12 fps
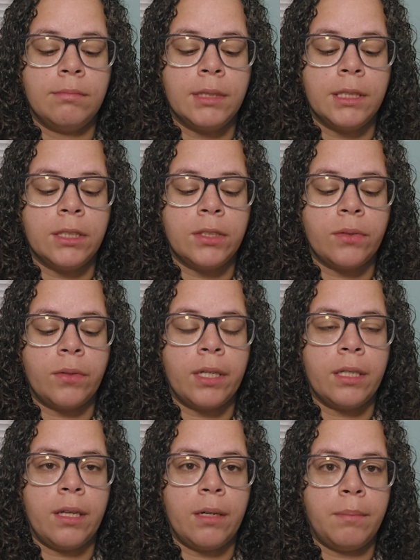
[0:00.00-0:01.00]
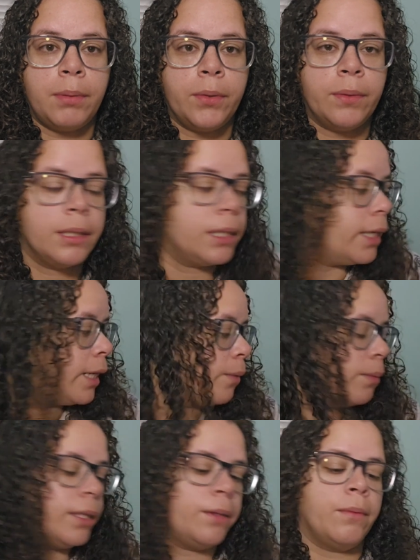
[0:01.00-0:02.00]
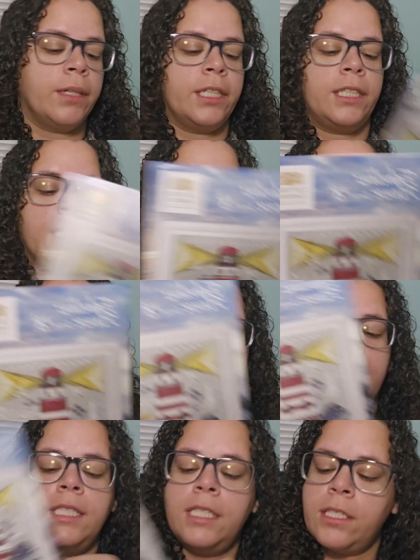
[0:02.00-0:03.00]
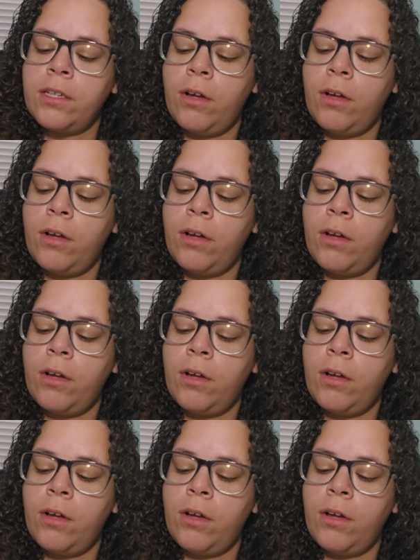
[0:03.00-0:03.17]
because there's already a lot of blue in there, and I really wanted, this is